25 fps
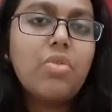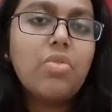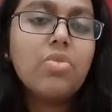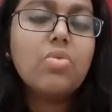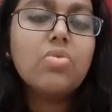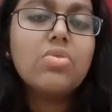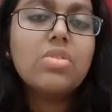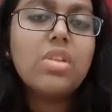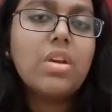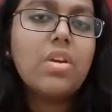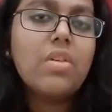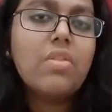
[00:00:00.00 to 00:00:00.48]
for
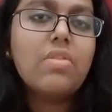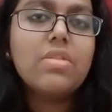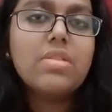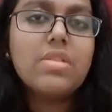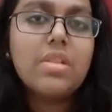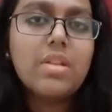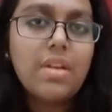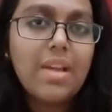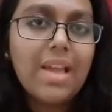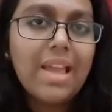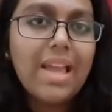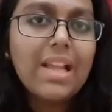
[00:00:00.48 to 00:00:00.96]
those securities
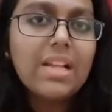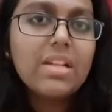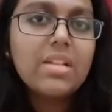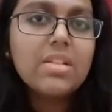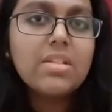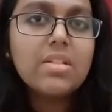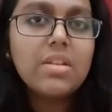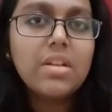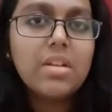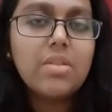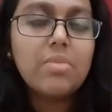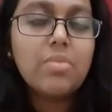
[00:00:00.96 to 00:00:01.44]
that are
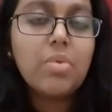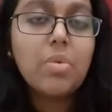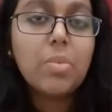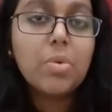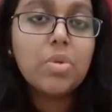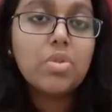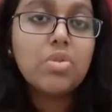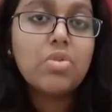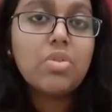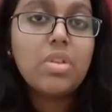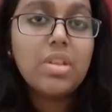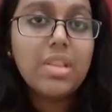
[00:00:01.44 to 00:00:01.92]
held in
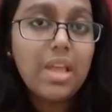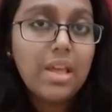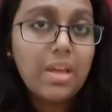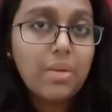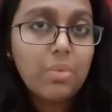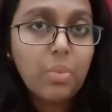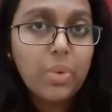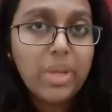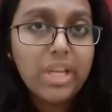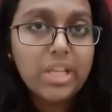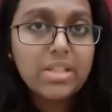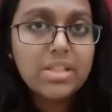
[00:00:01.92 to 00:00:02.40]
proportion to
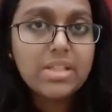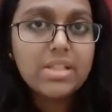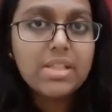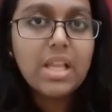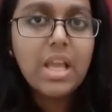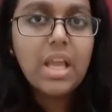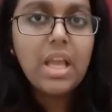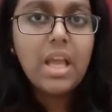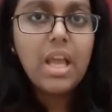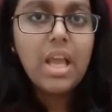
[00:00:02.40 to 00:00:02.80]
their weights.